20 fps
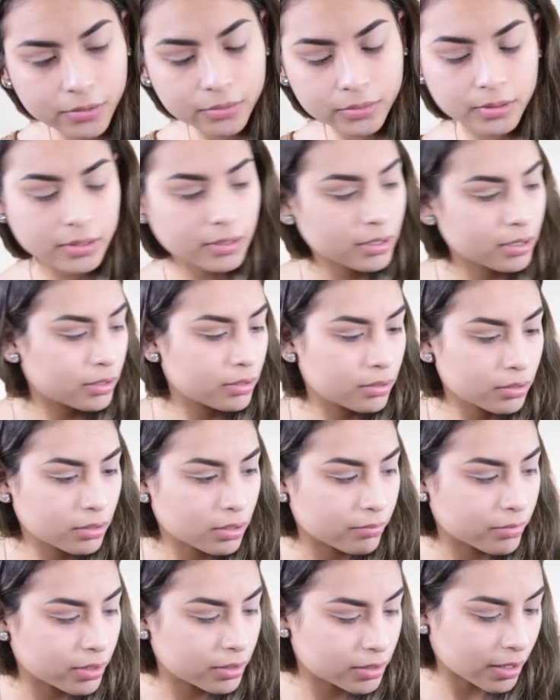And
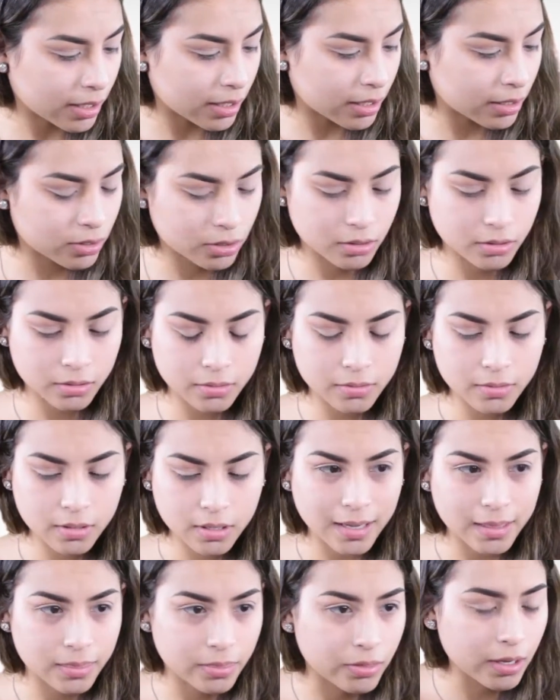now for my
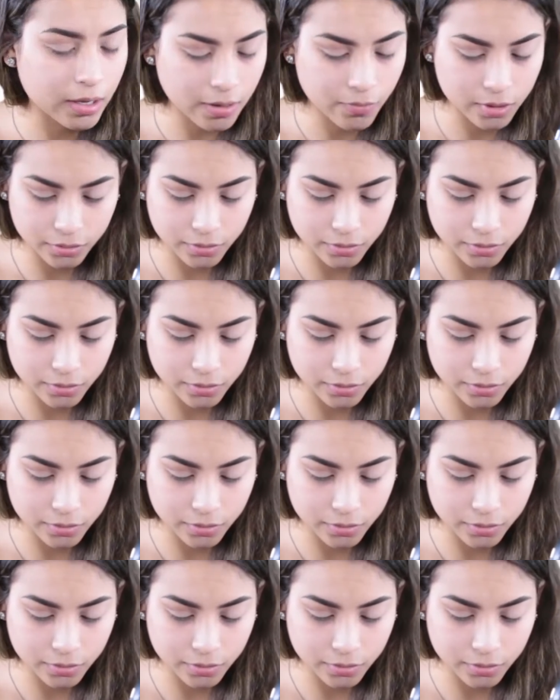actual